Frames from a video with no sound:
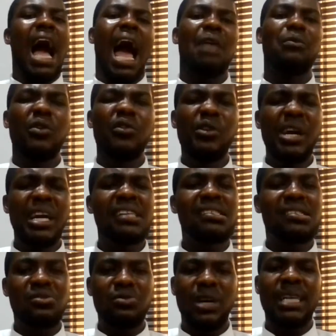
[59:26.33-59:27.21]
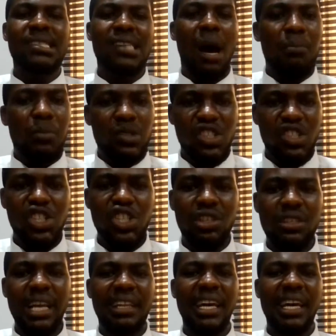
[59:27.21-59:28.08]
And we reiterate our
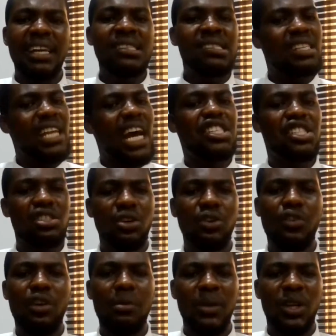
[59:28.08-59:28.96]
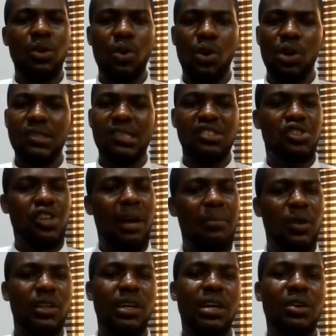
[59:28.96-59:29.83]
position that the International Criminal Courts and
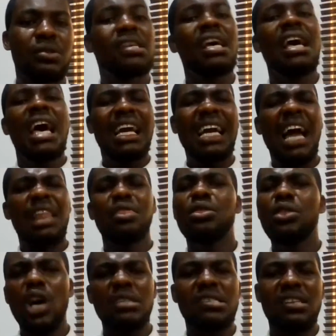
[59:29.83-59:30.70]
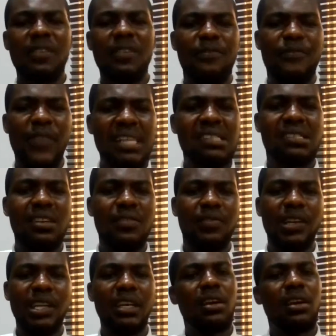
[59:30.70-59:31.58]
Tribunals cannot
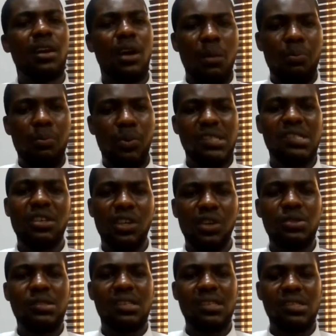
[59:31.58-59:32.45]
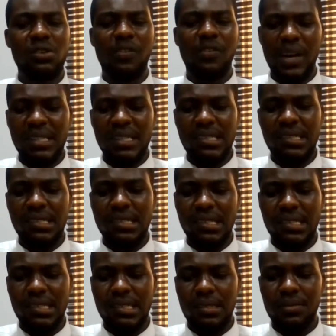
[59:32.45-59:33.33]
effectively prosecute these
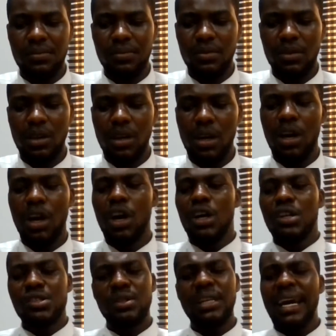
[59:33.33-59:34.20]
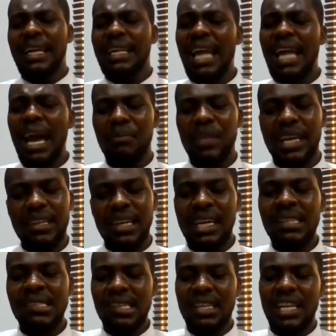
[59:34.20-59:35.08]
offenses. To the claim that
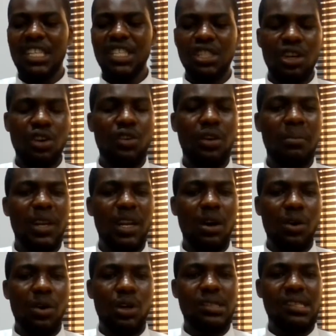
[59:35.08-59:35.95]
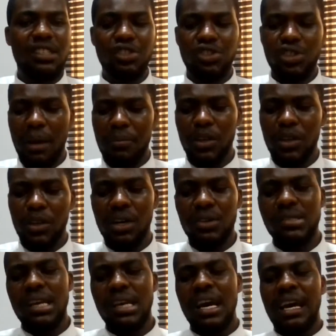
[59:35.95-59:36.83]
international criminal courts and
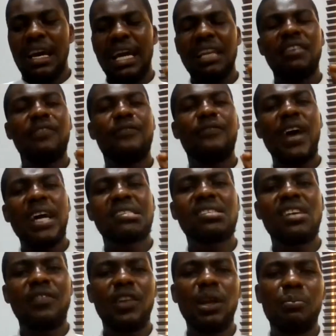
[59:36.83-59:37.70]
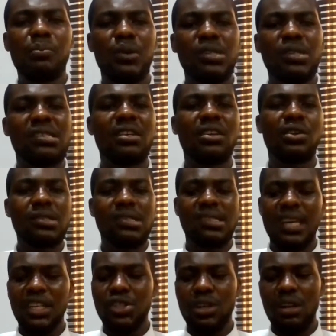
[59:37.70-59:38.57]
tribunals can effectively prosecute
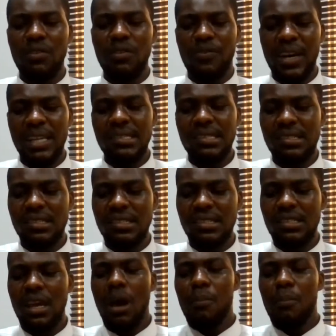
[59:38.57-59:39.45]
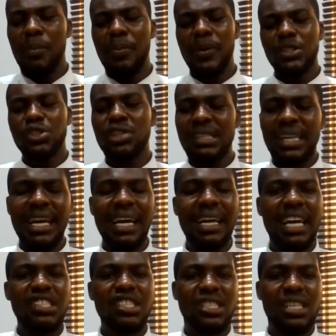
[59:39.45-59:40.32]
sexual offenses perpetrated
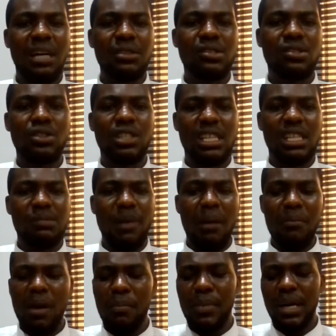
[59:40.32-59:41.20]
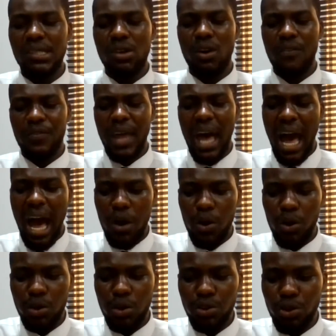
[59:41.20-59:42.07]
against child soldiers by members of their
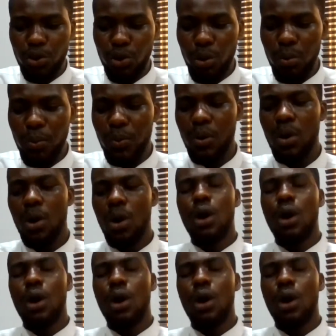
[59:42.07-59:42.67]
own group,